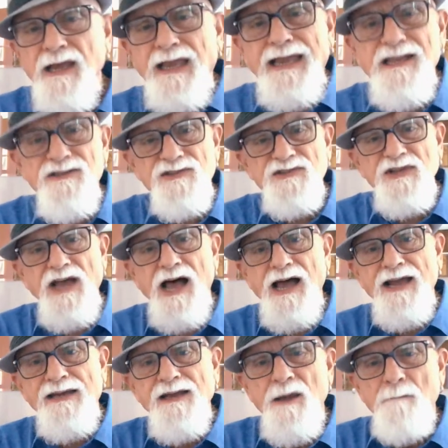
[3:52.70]

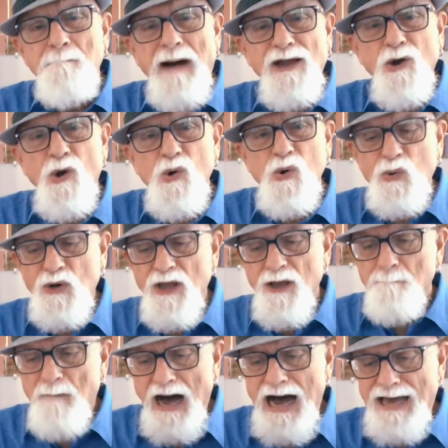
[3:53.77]
Inside my own
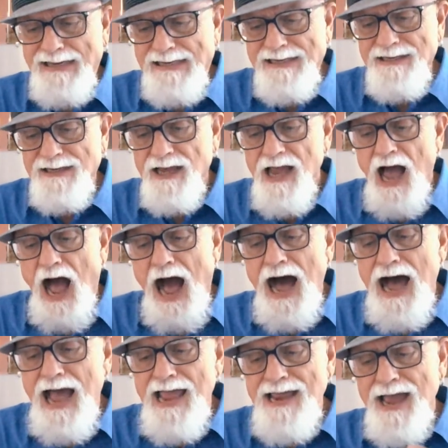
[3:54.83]
body,
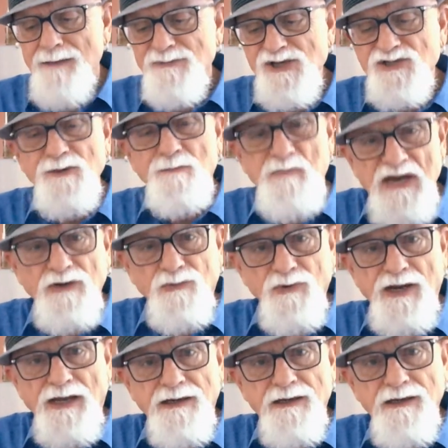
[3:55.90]
I am
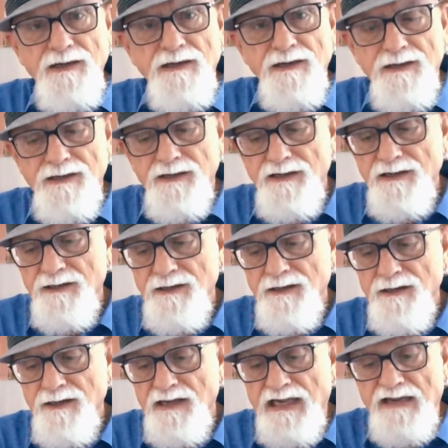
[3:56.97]
disappearing,
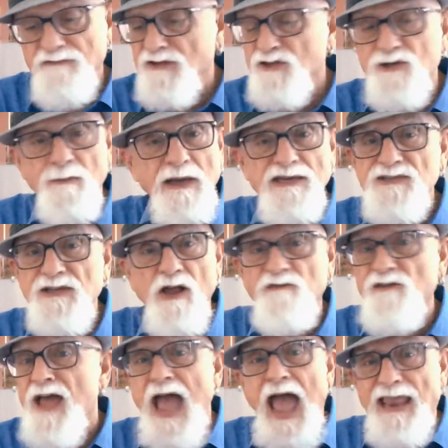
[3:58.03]
even to
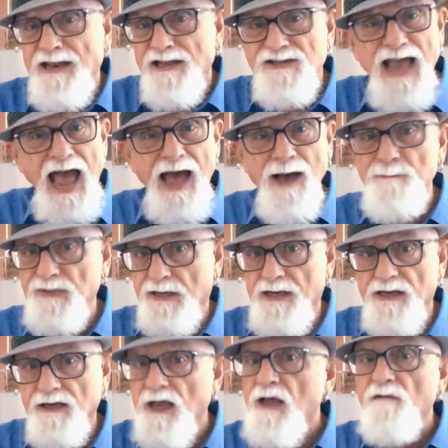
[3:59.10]
myself, and it's
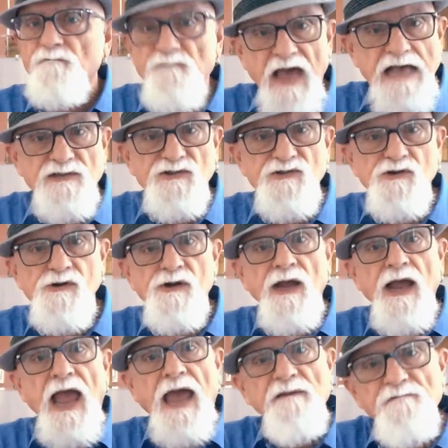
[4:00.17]
happening faster
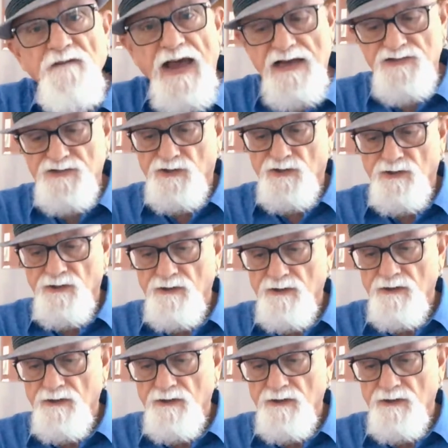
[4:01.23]
and faster.